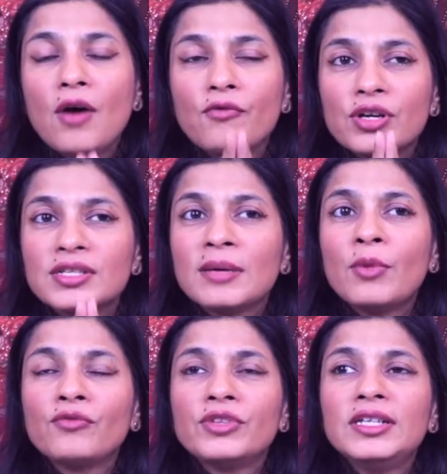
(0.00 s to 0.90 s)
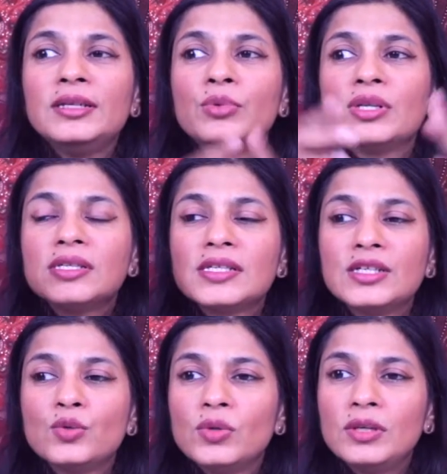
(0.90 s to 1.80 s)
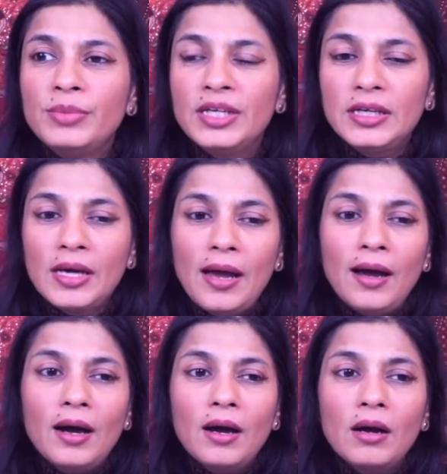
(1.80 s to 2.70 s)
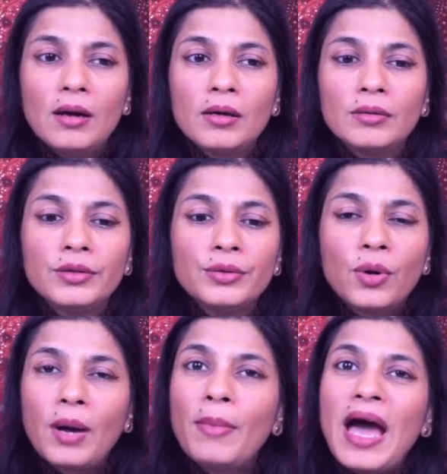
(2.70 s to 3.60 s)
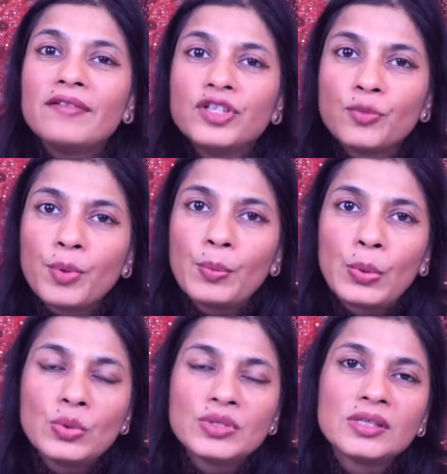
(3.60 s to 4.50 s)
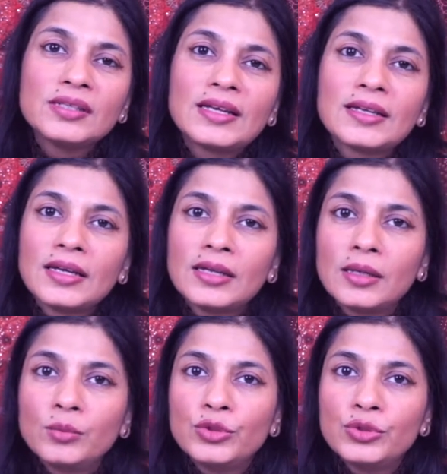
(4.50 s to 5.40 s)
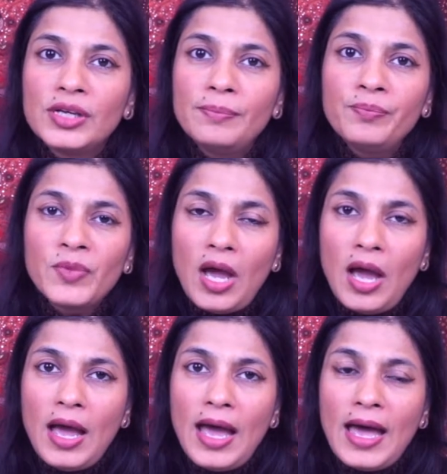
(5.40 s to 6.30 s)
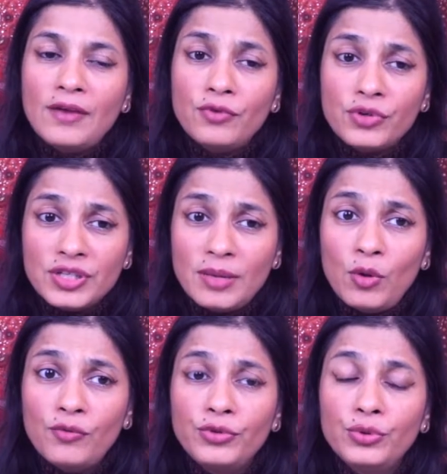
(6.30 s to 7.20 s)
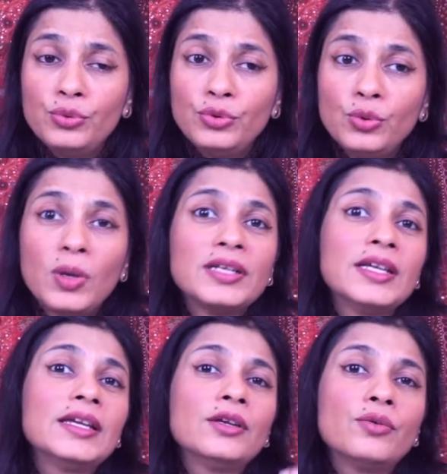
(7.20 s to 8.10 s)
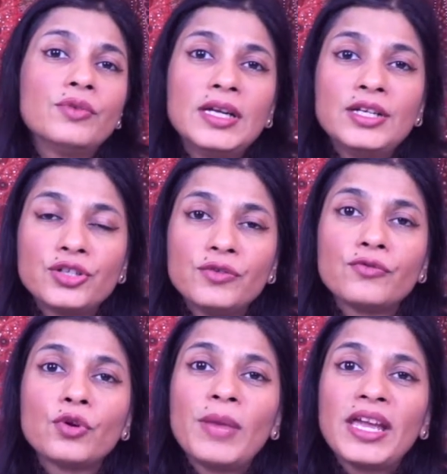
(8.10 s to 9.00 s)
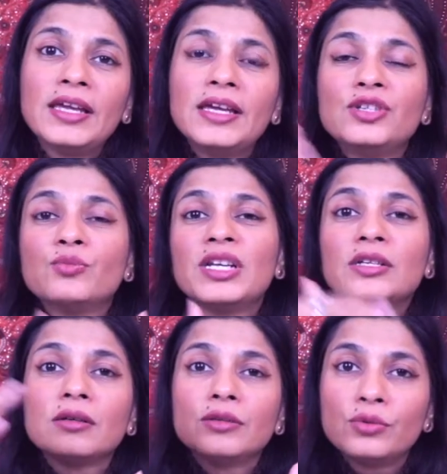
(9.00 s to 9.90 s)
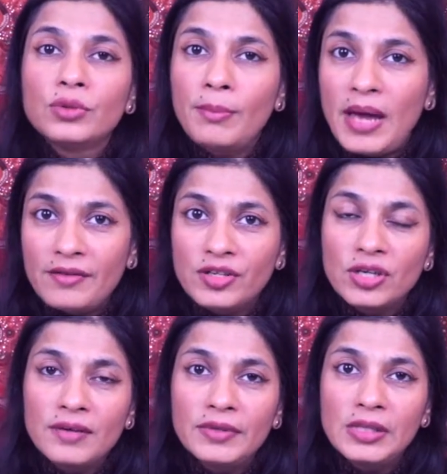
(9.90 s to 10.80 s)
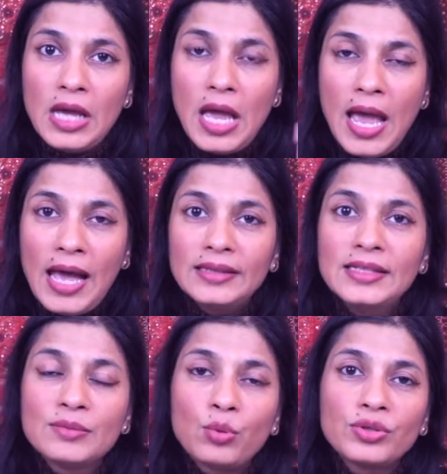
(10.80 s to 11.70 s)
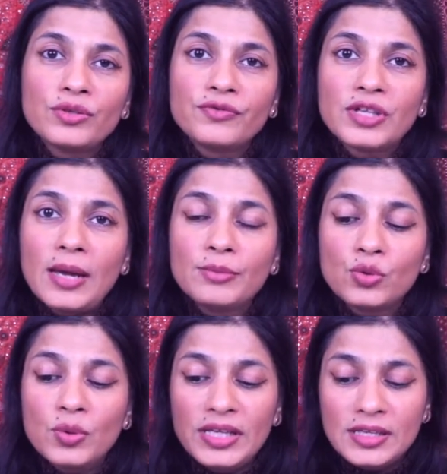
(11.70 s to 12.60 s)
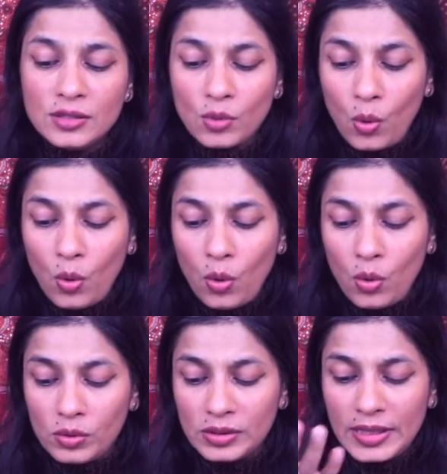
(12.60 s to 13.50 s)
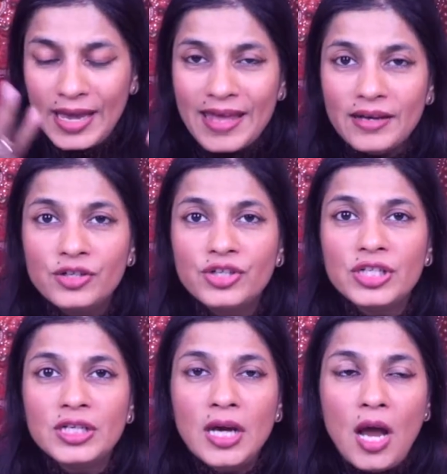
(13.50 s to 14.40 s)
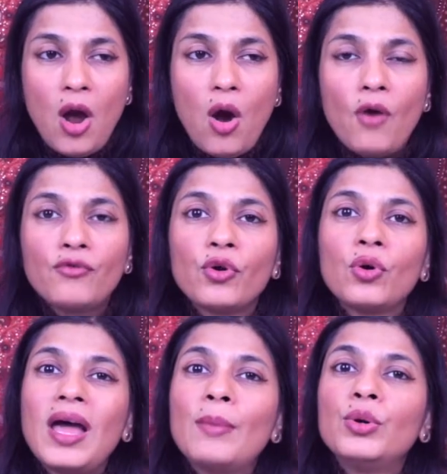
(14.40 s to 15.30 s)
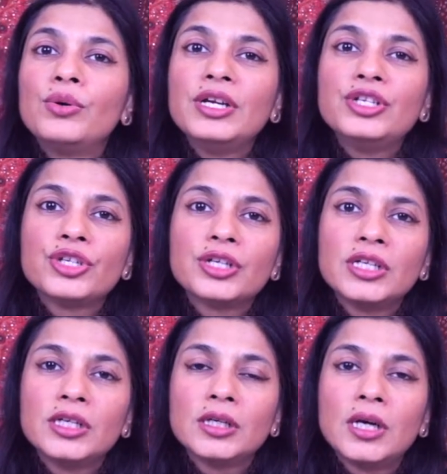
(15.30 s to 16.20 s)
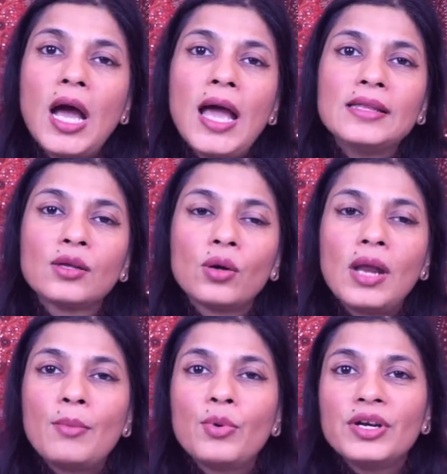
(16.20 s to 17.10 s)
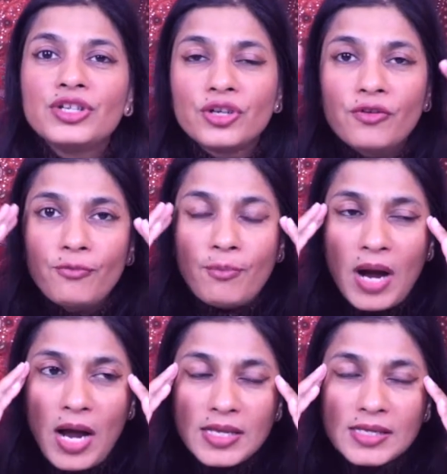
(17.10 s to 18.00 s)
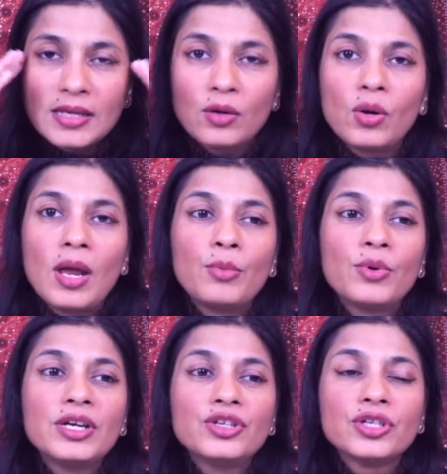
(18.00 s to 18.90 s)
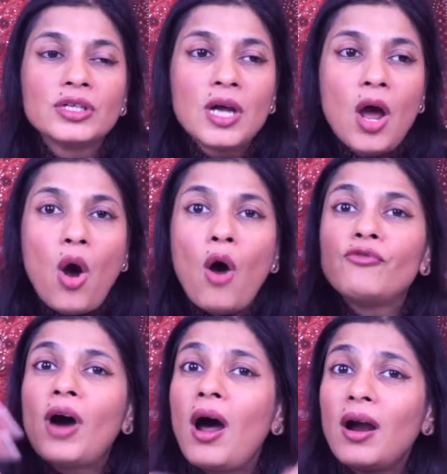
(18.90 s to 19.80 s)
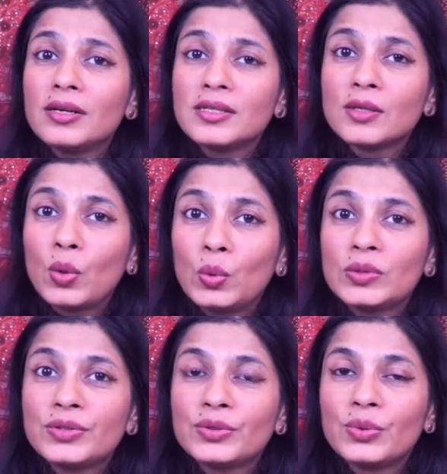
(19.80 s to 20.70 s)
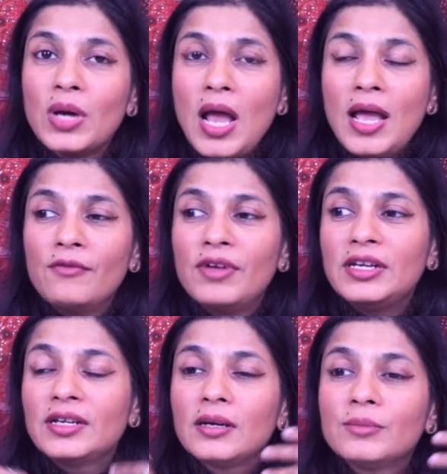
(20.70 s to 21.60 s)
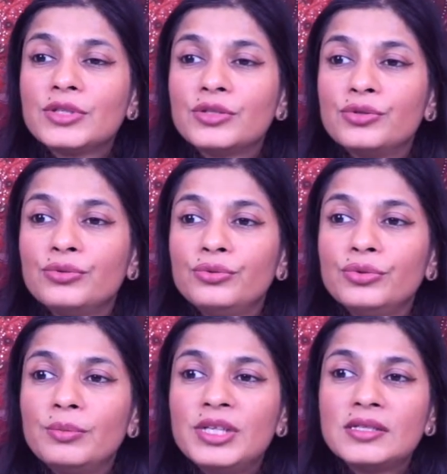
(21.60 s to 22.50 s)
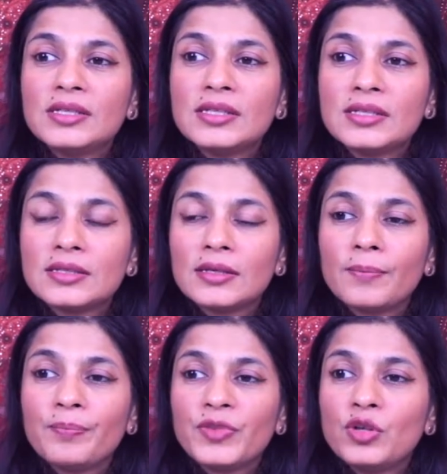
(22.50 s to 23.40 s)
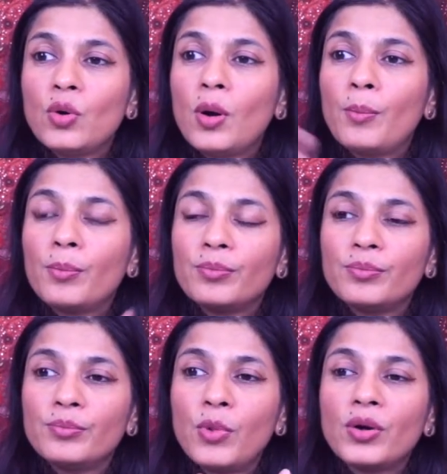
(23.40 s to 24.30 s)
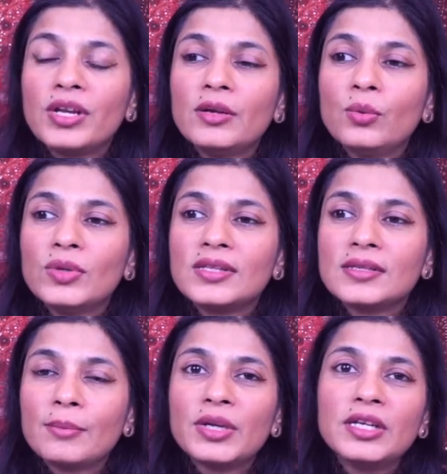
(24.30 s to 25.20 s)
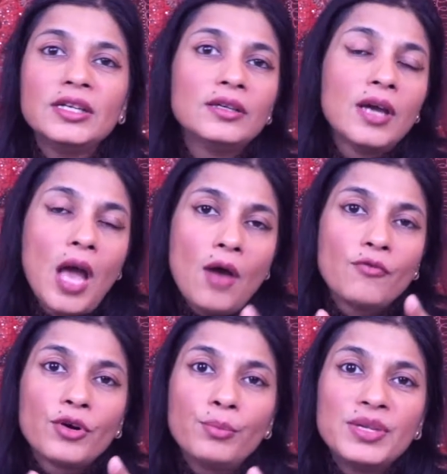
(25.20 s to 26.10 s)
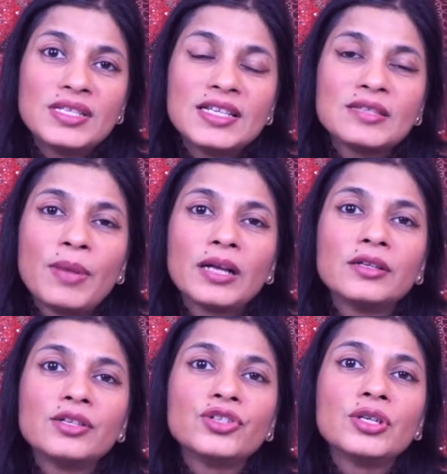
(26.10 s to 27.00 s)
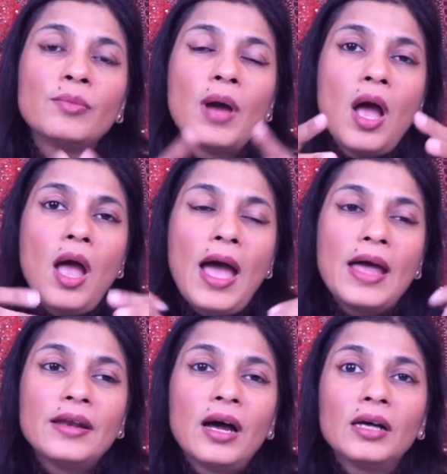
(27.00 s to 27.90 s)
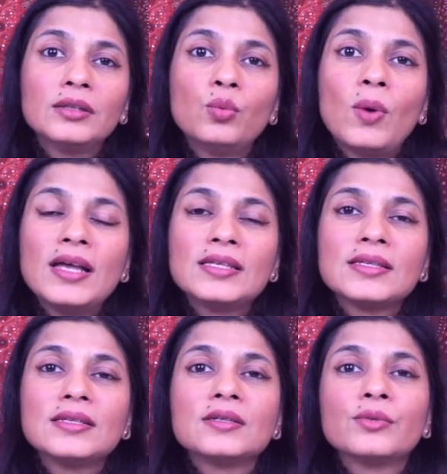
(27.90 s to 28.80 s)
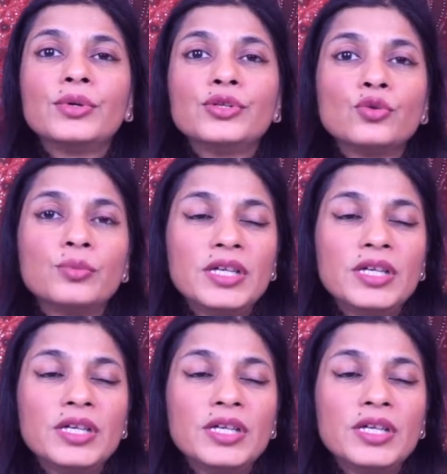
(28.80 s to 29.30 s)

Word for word: For some of the Librans, it will be, uh, you know, a marriage proposal that can come to them and for some of you you are taking your relation from engagement to the marriage level at this point of time so it is all the energy of collaboration here the collaboration of minds and collaboration of hearts also when it comes to the business um, you are bonding with somebody for a business partnership and otherwise it is going to